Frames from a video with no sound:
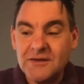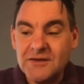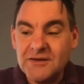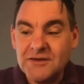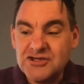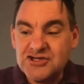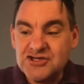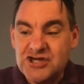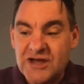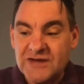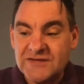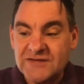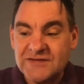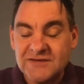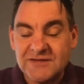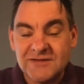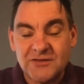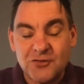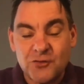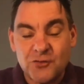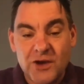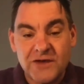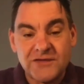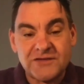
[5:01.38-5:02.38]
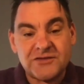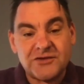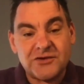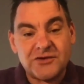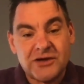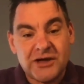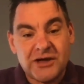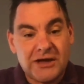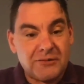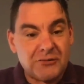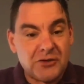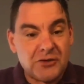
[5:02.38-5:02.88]
chess is the Western
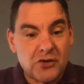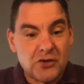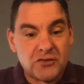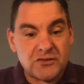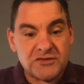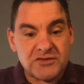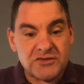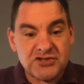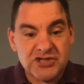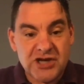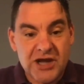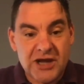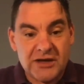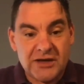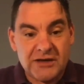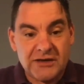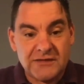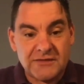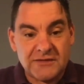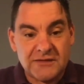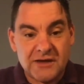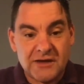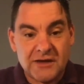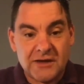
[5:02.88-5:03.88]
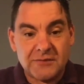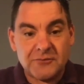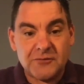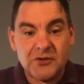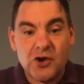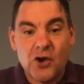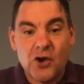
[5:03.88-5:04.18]
game, Go is the Chinese game.